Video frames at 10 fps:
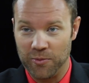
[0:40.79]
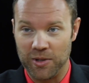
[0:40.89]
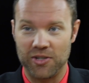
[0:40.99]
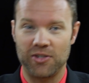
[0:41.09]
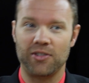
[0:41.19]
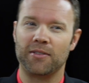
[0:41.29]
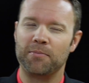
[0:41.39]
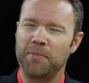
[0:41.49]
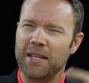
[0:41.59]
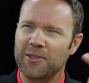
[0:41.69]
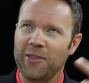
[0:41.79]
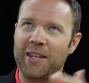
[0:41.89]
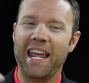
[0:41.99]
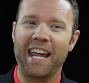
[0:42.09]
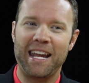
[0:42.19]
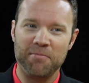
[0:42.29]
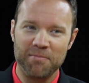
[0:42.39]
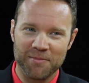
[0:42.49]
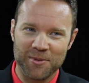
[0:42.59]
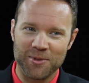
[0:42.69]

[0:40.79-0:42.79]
which, based on the name,